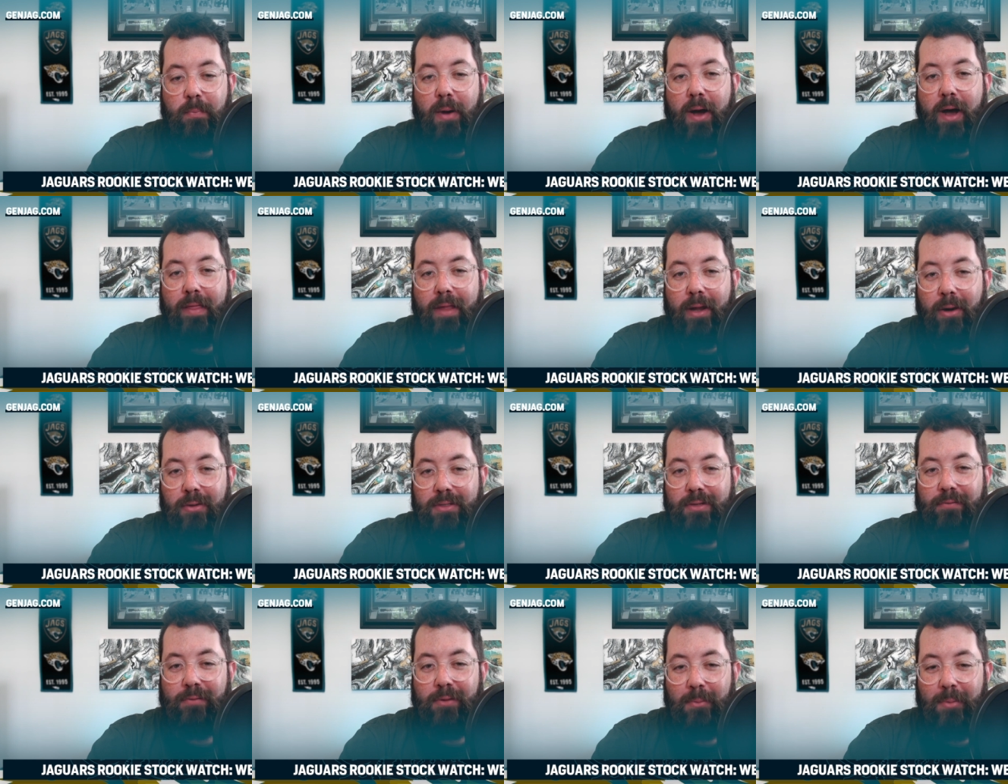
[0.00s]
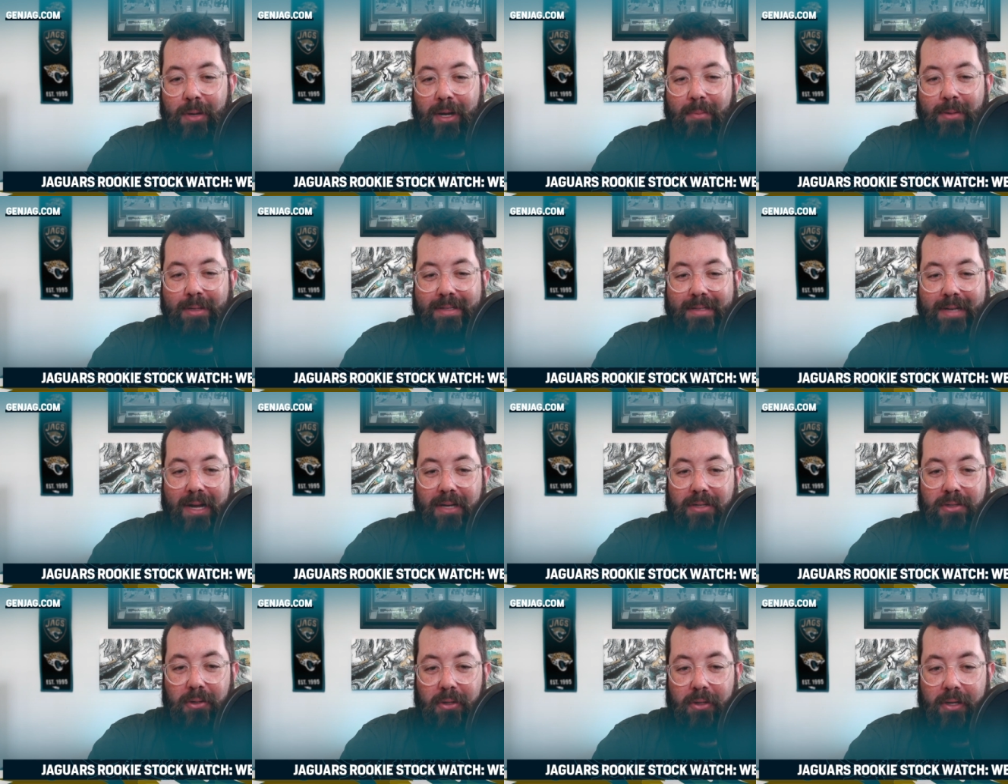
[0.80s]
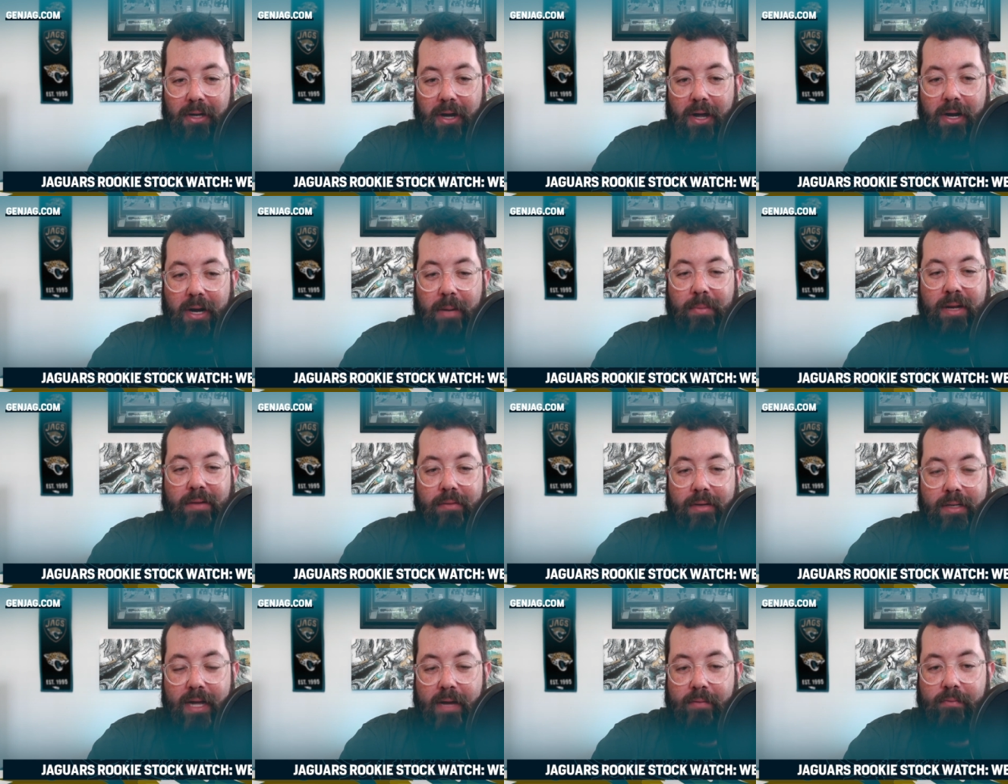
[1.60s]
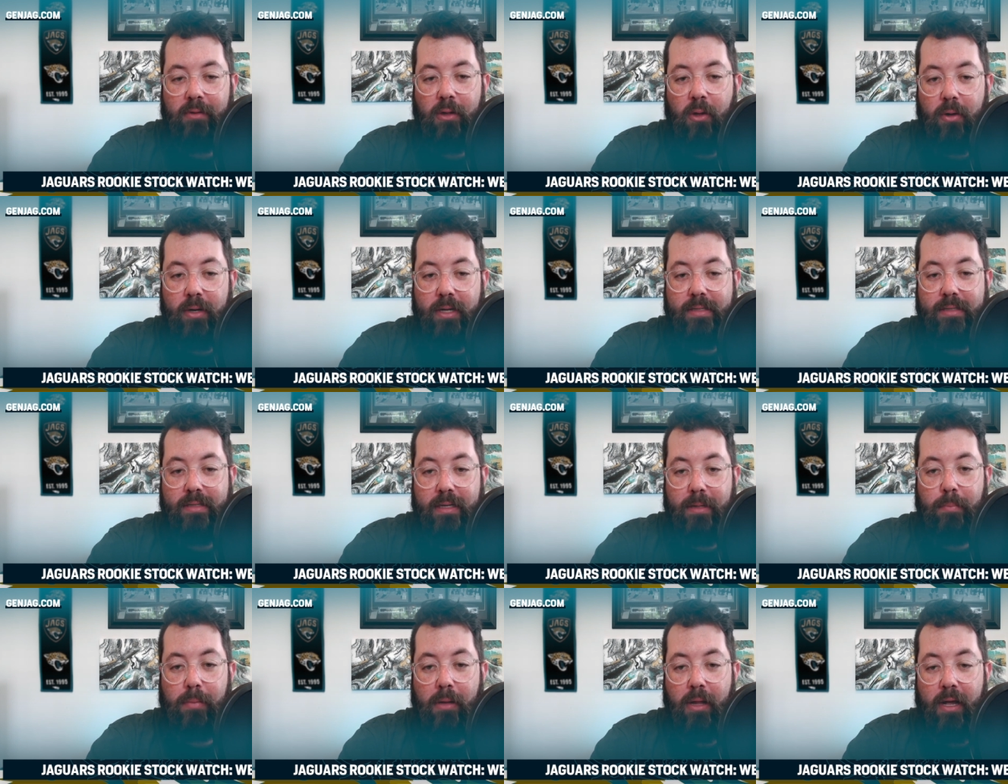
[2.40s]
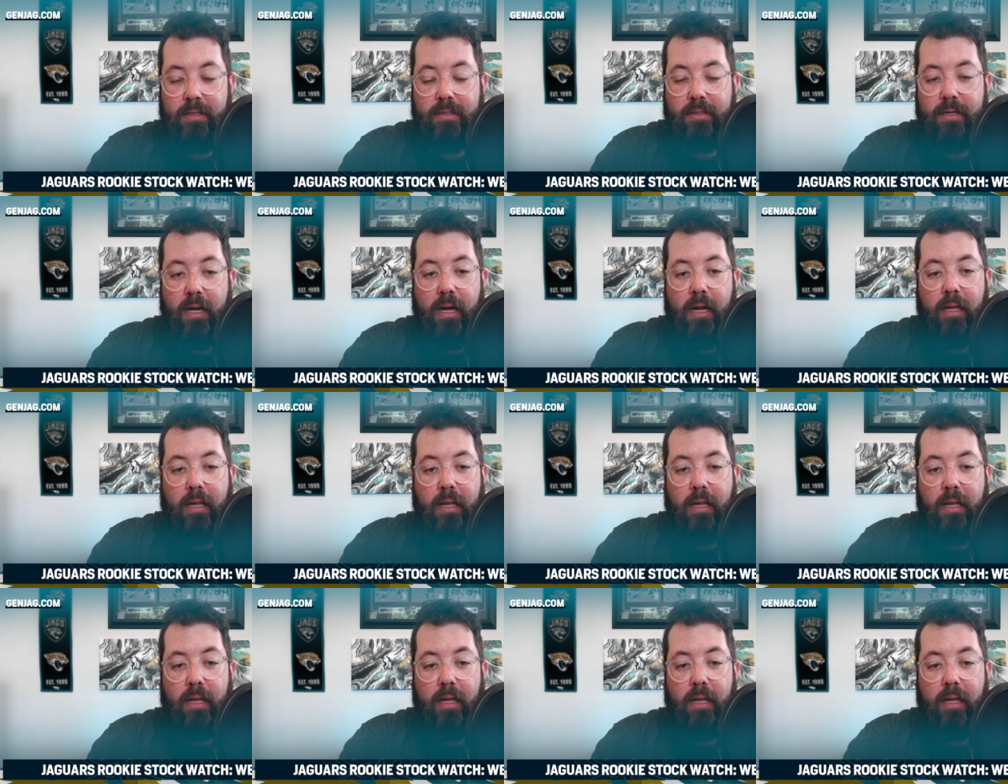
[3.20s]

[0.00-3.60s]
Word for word: but there was a few big mistakes early on. I'm giving Devin Lloyd a C plus.